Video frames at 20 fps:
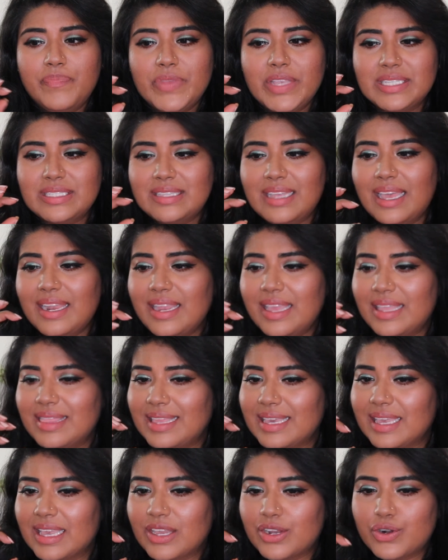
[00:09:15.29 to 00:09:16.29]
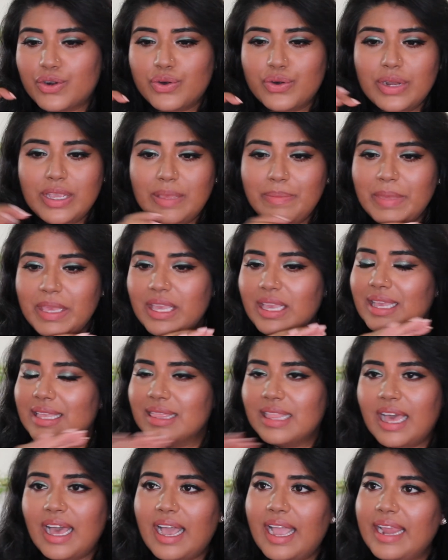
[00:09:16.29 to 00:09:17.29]
It's not like a creamy
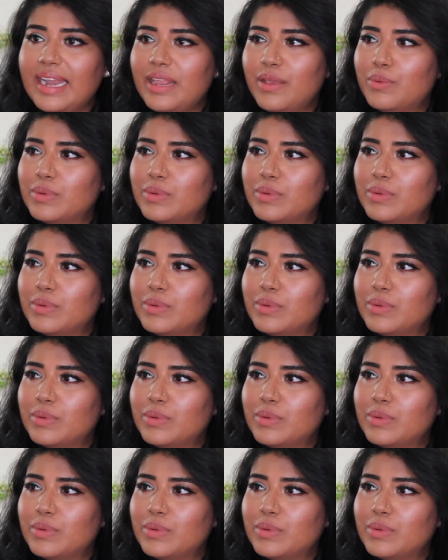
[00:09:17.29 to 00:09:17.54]
glide.